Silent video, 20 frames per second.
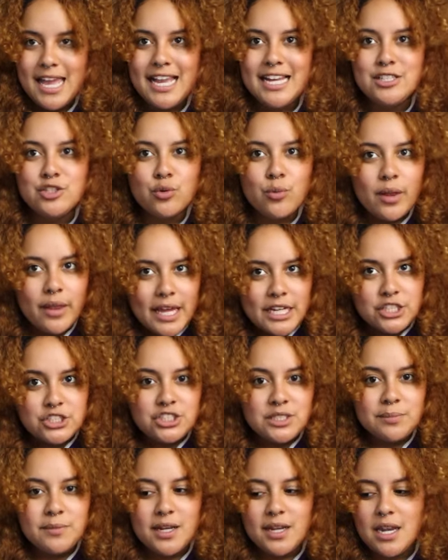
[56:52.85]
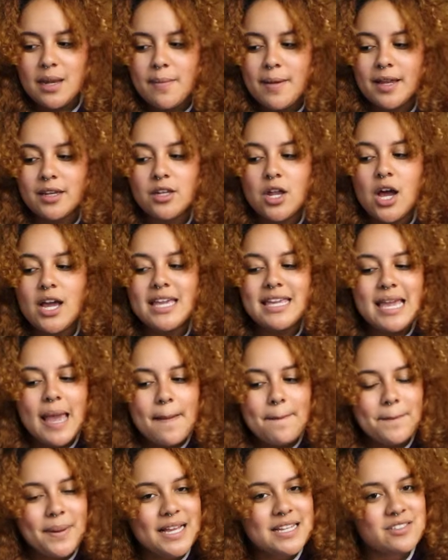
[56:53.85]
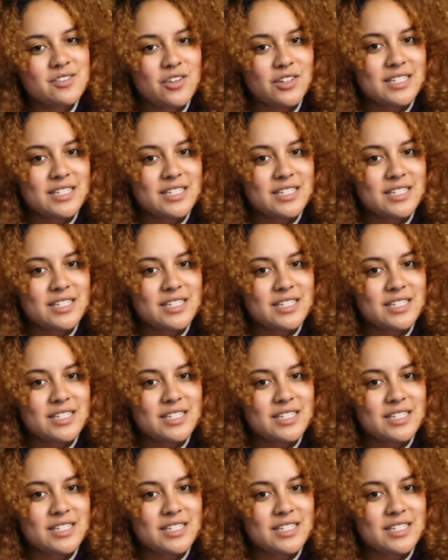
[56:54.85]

It's a relationship dynamic not yet based